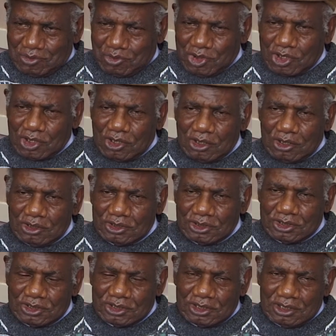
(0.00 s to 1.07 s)

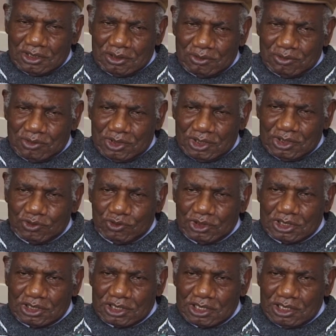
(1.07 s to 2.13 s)
because it
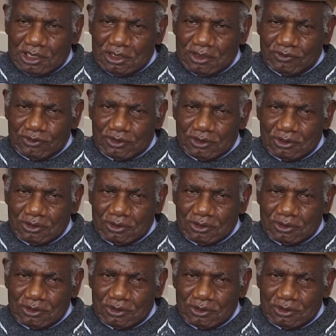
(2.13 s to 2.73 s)
was a kind of